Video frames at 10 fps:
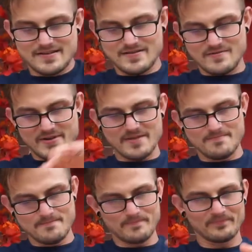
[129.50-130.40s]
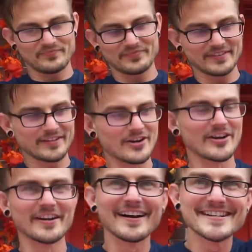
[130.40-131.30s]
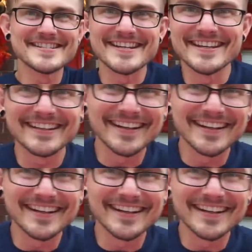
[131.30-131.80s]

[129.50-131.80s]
Oh man, all right, I see it.